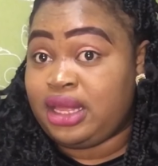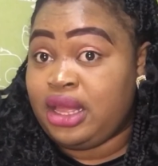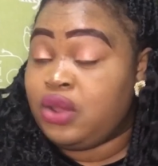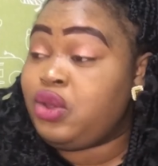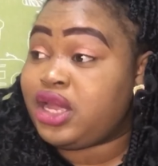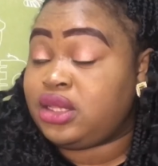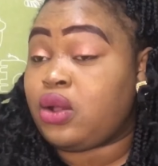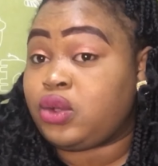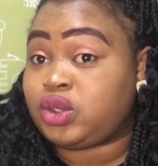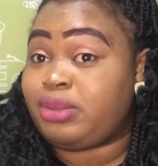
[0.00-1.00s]
You can talk
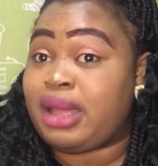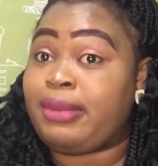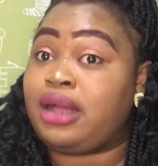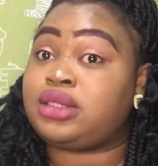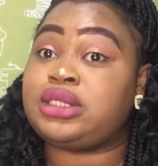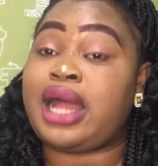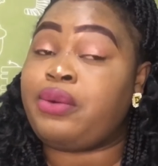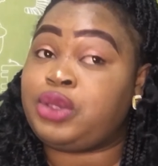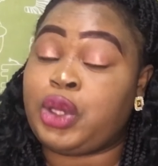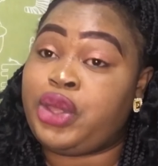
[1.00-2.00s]
to me about it. I will
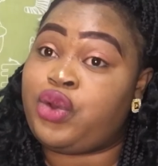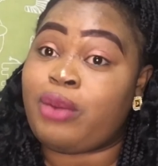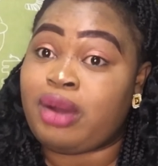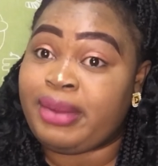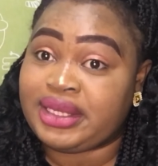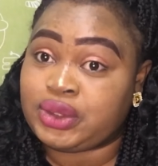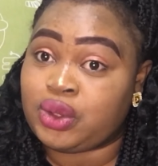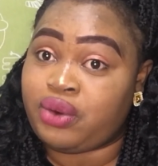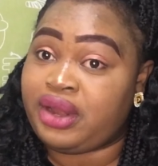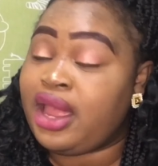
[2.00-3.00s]
tell you about my
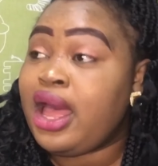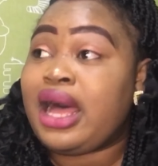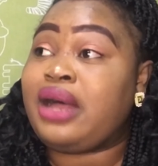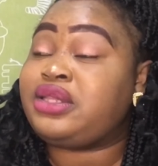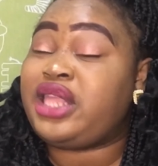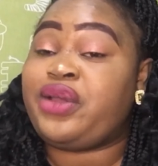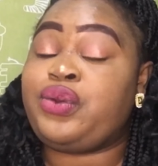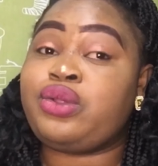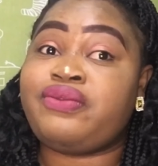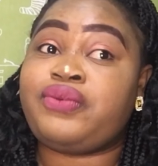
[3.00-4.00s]
story. I'll tell you the
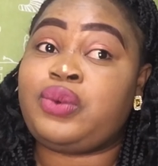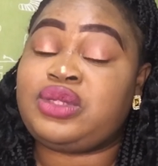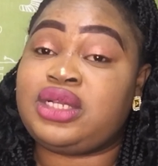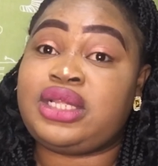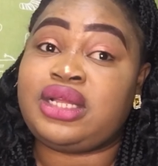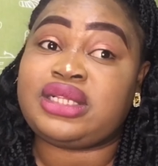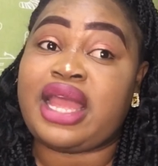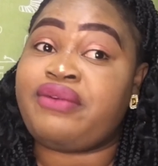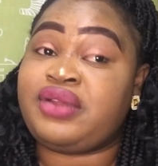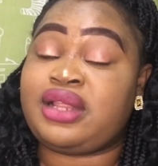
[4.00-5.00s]
full details,
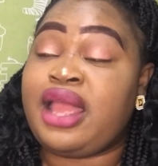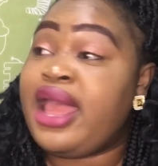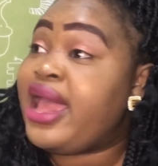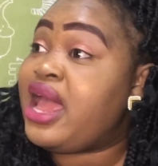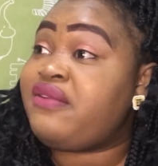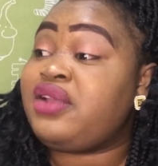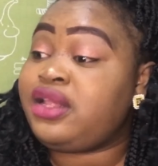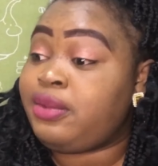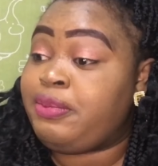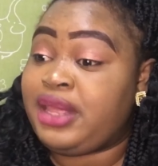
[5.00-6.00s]
every little
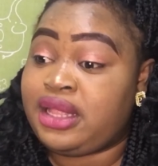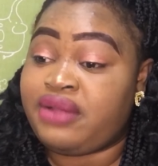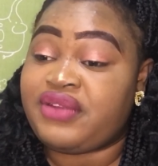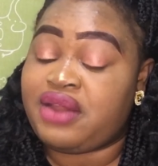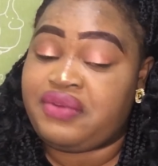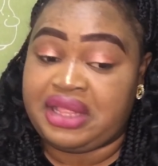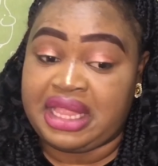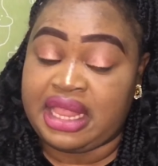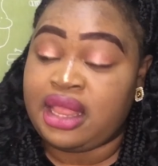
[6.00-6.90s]
bit of everything